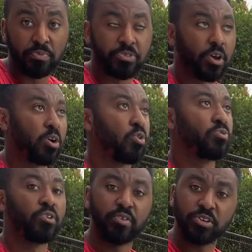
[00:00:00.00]
So
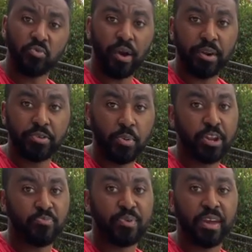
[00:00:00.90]
the reason why they're doing
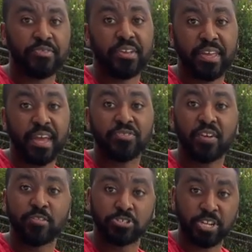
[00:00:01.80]
this because in case
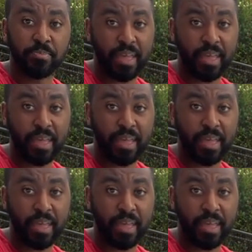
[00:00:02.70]
if your ship